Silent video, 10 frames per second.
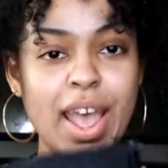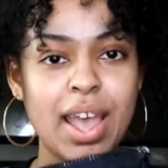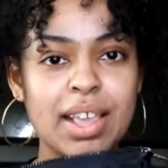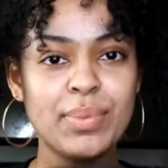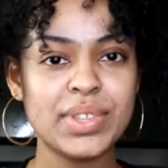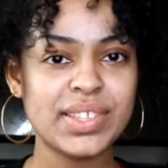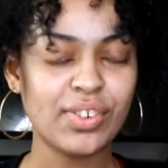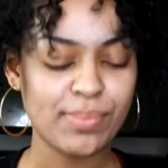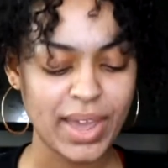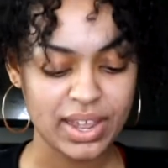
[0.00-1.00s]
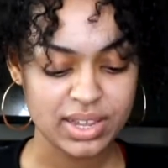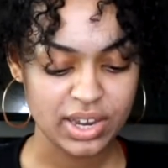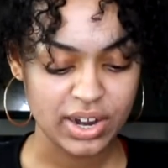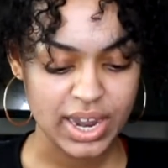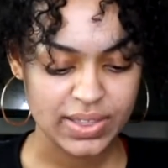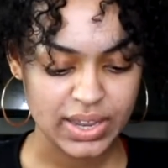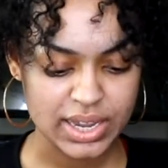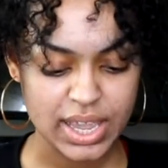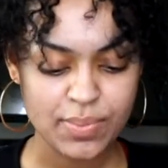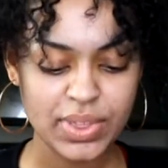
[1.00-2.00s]
Came with this little bag here, and then it
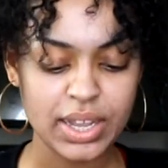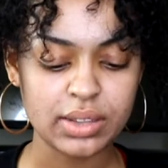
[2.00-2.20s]
came with like